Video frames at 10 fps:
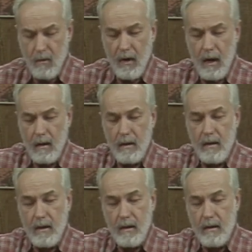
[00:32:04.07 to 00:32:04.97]
Well,
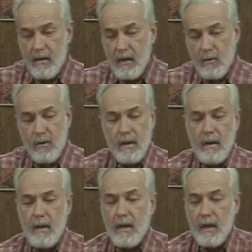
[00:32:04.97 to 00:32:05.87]
this
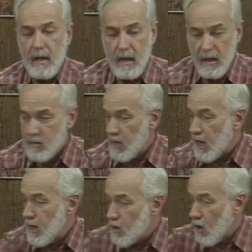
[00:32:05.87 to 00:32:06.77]
one is
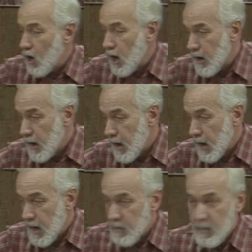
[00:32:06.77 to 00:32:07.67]
made on
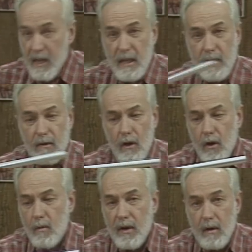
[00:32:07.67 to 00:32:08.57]
a piece of
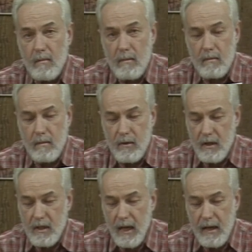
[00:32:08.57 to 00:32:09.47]
aluminum,
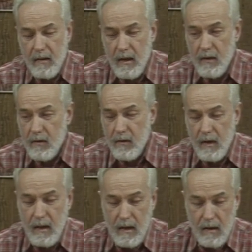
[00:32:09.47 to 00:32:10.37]
just like this,
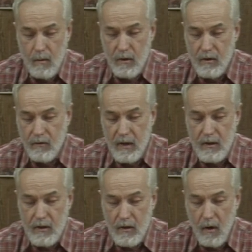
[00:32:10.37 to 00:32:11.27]
which
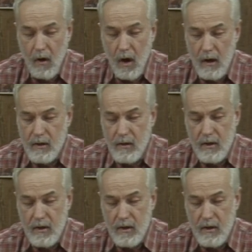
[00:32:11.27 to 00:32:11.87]
fits onto the